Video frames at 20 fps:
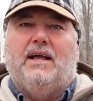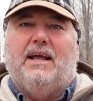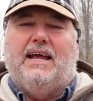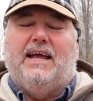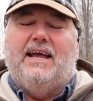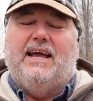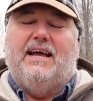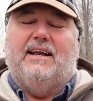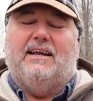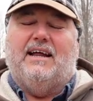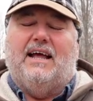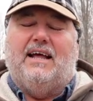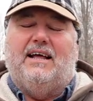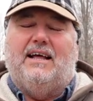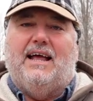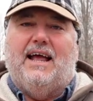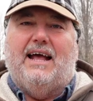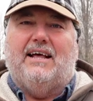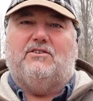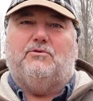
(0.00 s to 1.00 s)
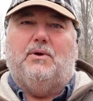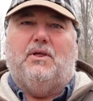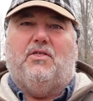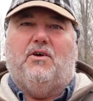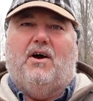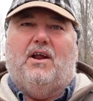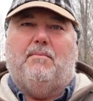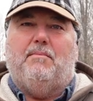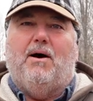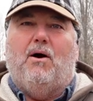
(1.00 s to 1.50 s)
And as we
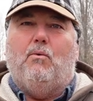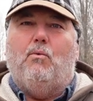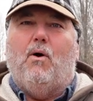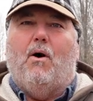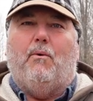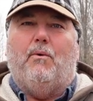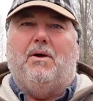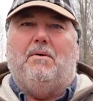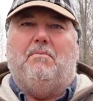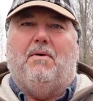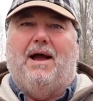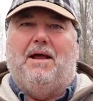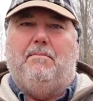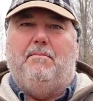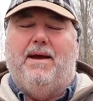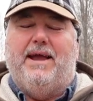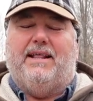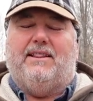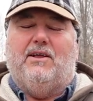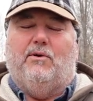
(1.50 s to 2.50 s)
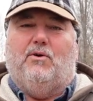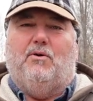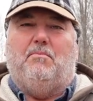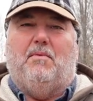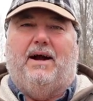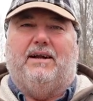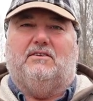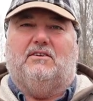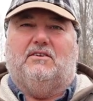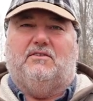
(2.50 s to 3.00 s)
thought about what we might make that
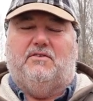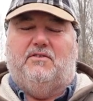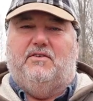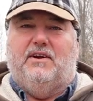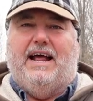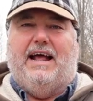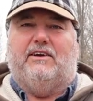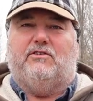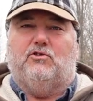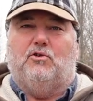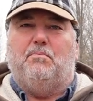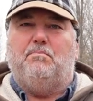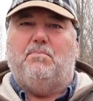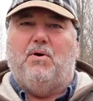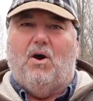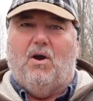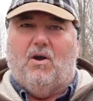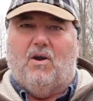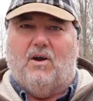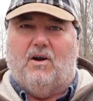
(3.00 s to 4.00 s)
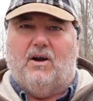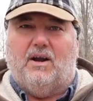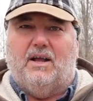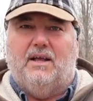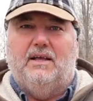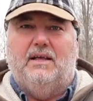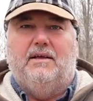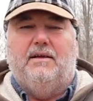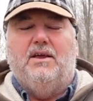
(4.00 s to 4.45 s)
reminds us of a national park,